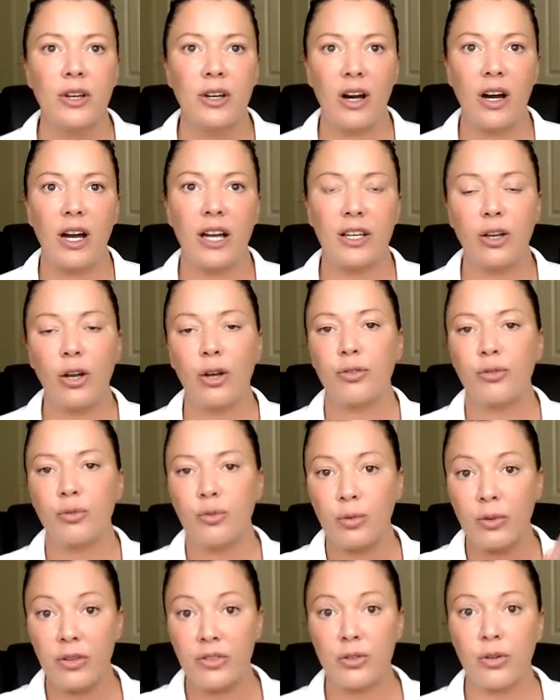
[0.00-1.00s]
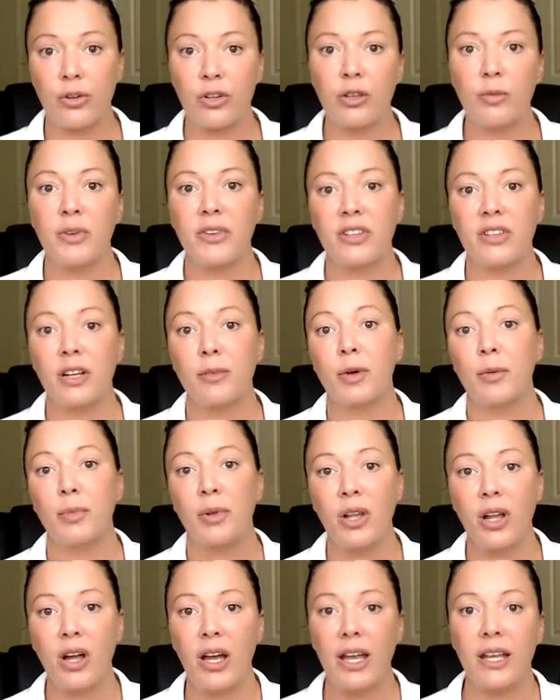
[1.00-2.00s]
I go through all those documents and I'm
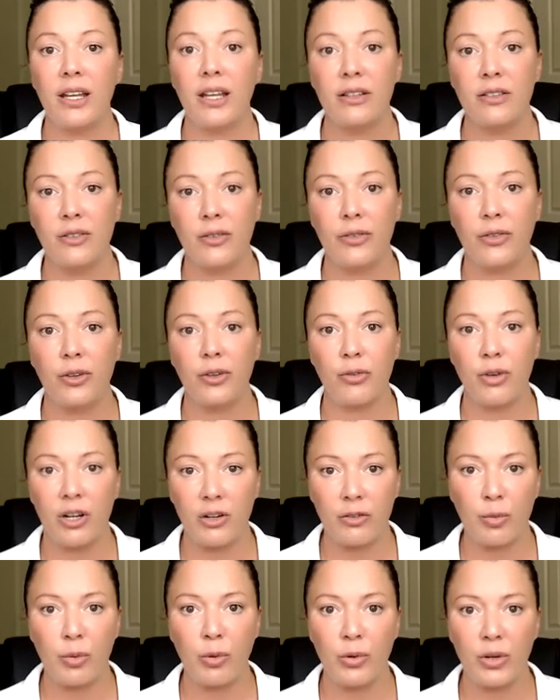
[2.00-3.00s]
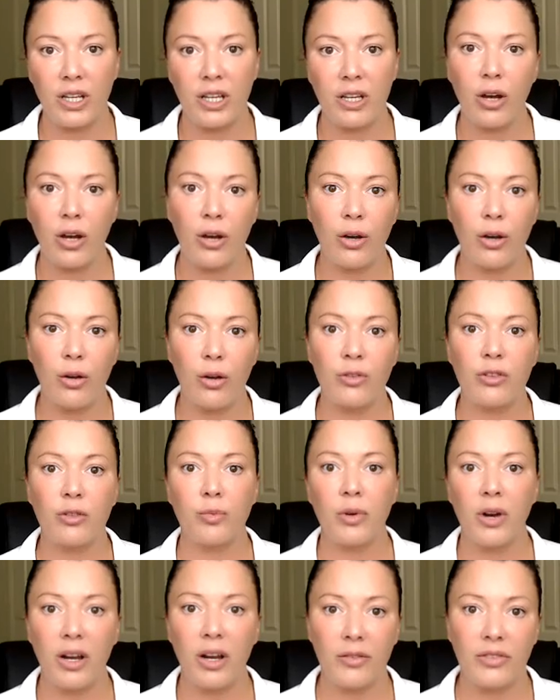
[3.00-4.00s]
applying the credit reporting code, the
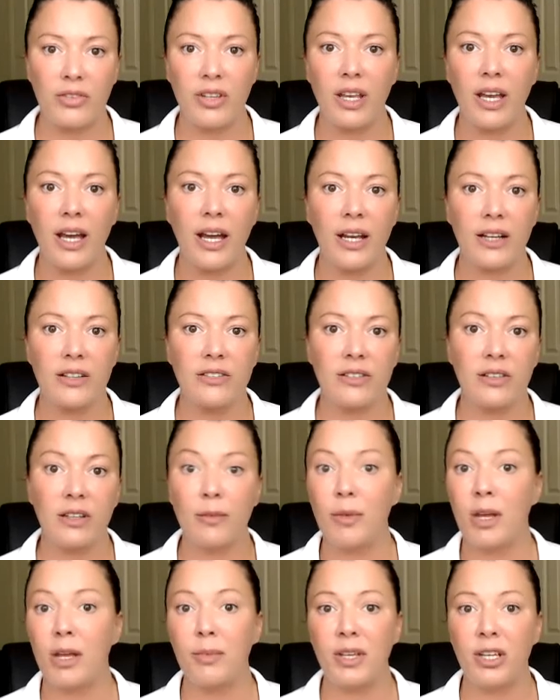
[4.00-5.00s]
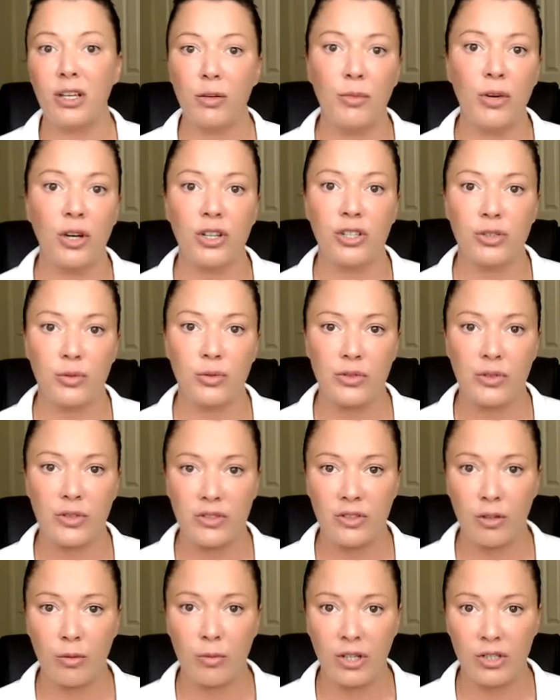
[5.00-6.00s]
Privacy Act. It may be commercial, so it's
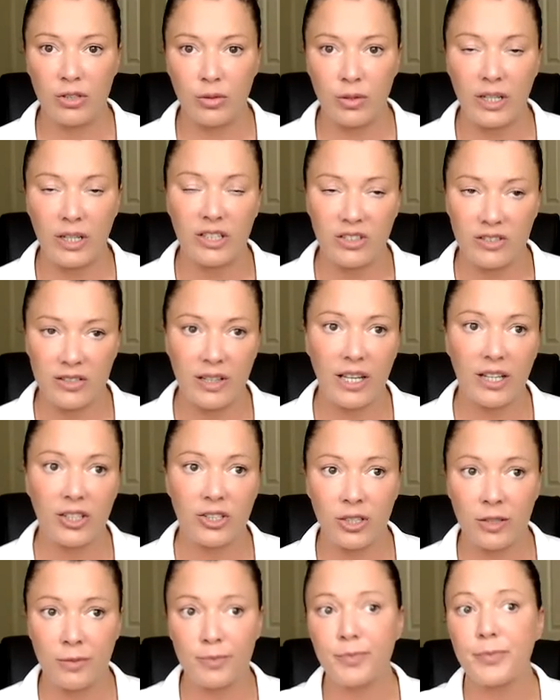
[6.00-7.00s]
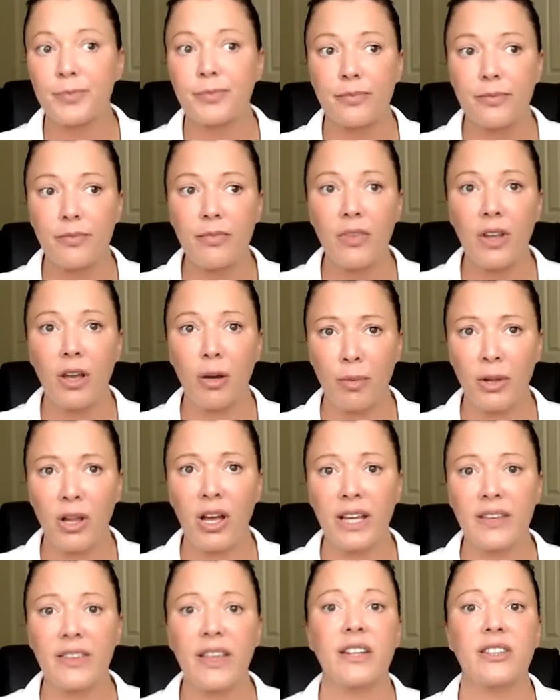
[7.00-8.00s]
commercial legislation.
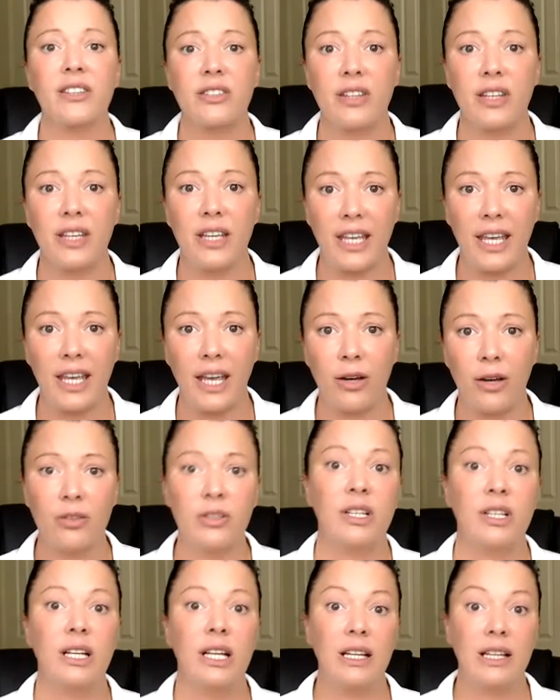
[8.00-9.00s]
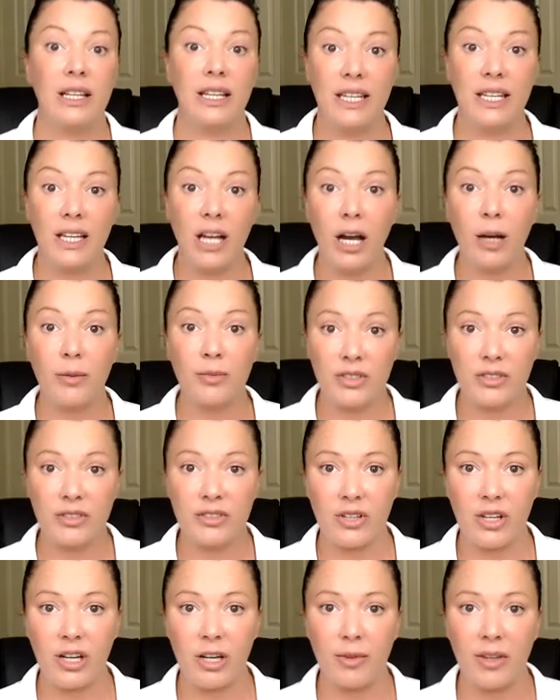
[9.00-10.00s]
Applying that to the account leading up to the
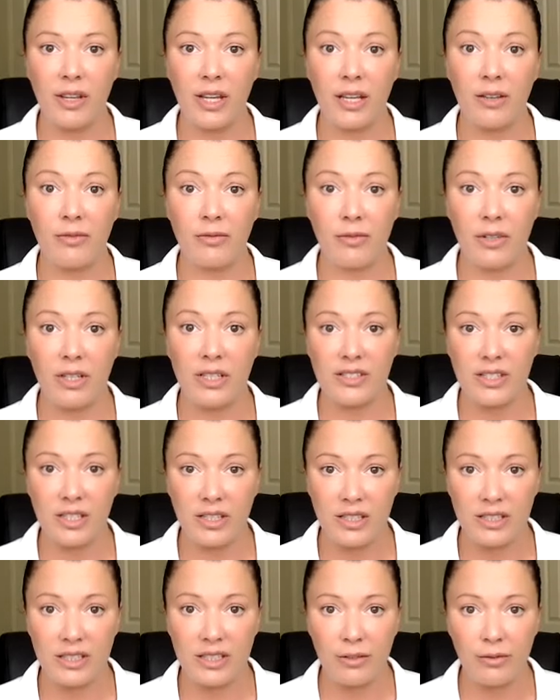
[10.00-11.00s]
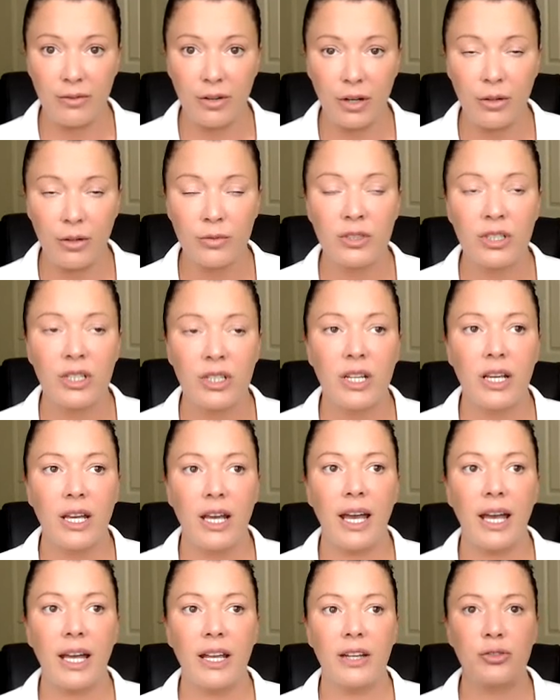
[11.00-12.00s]
time that they've listed the default
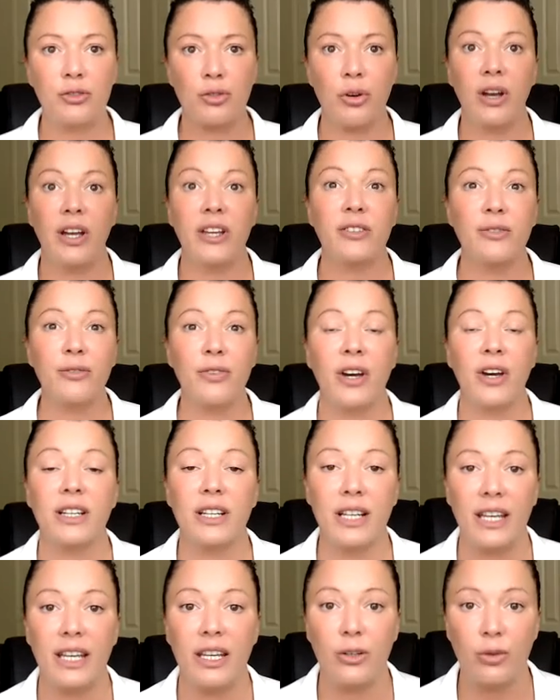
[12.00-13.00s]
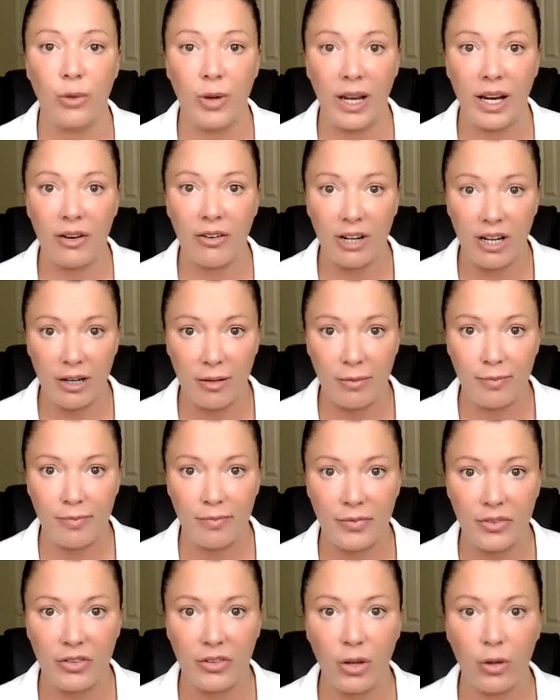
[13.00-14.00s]
and trying to find a legal error.
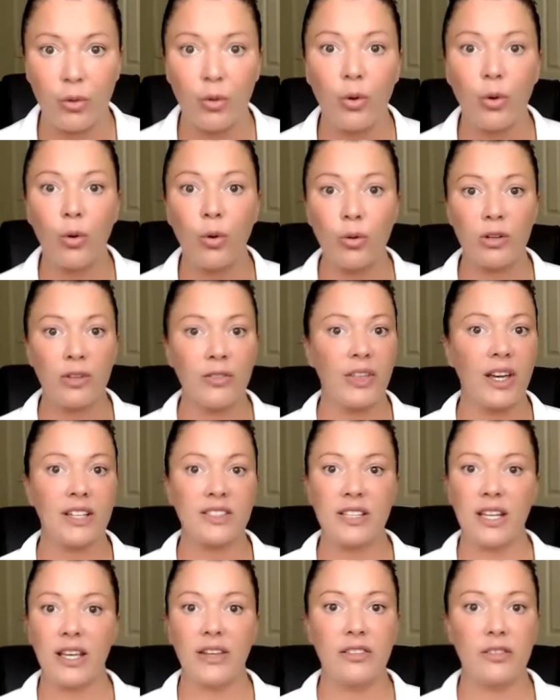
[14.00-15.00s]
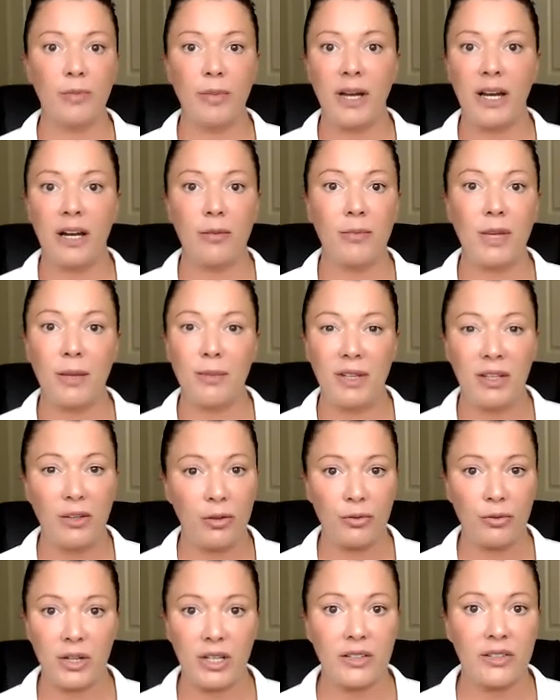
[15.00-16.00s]
So all of that takes about maybe
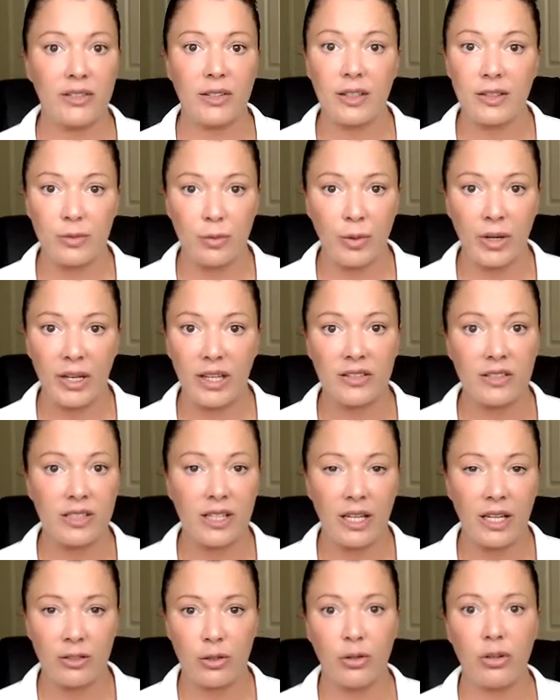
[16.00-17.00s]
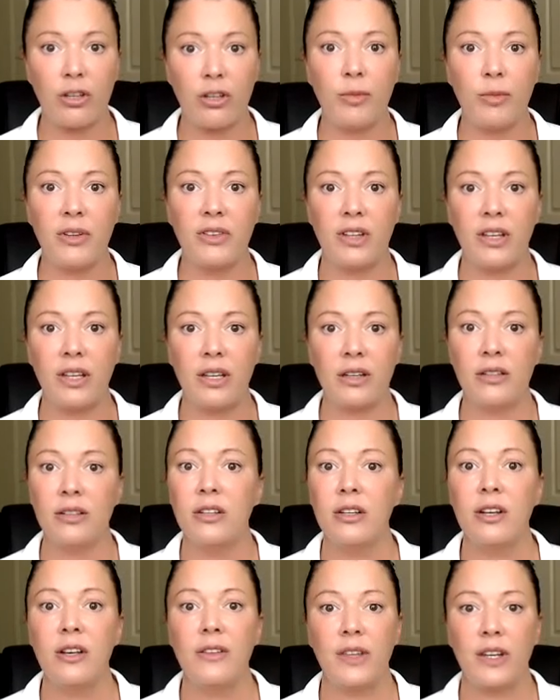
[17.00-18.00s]
3 to 6 weeks to get documents in.
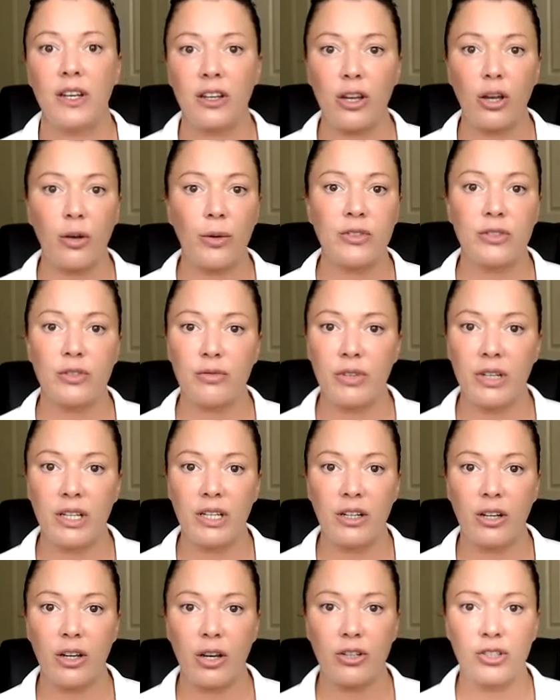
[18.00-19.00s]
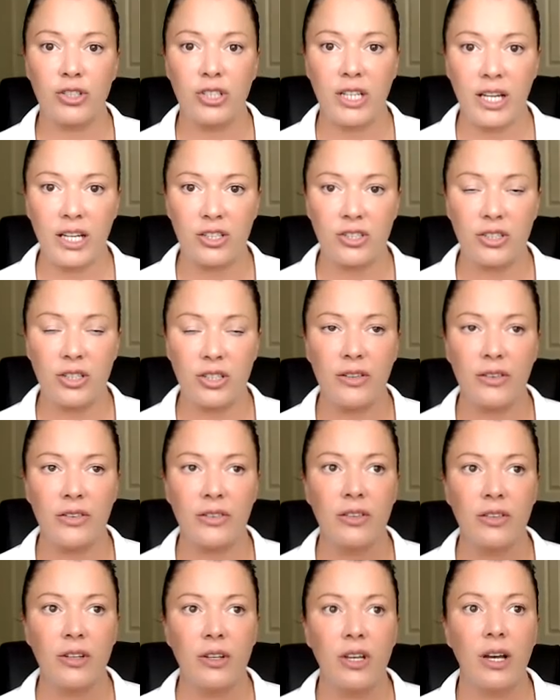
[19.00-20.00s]
Then I go into written
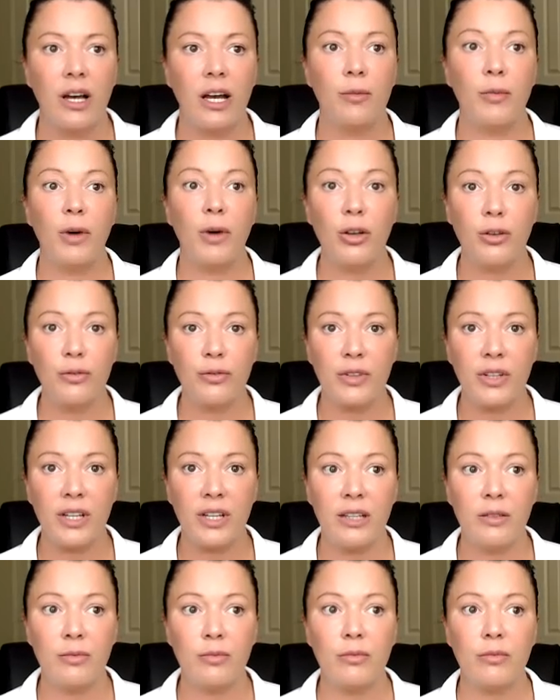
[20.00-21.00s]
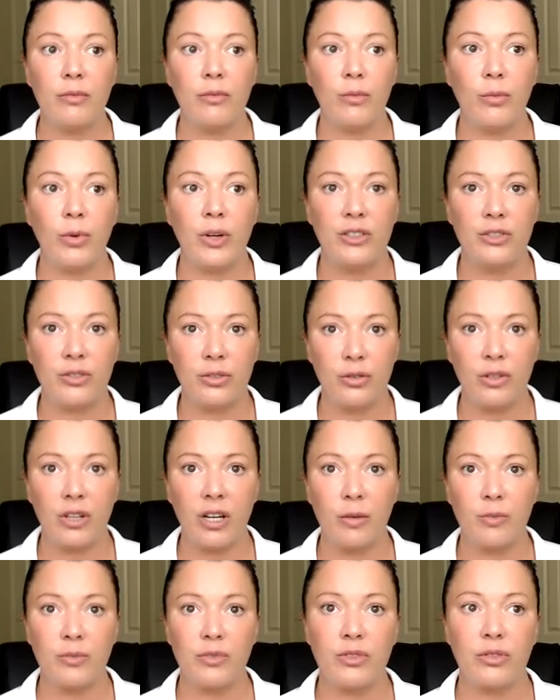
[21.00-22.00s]
negotiations. Hopefully we do
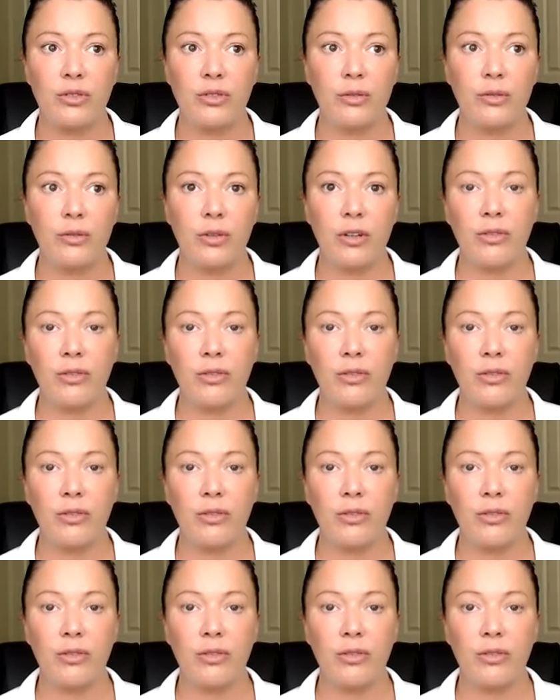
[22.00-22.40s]
come to a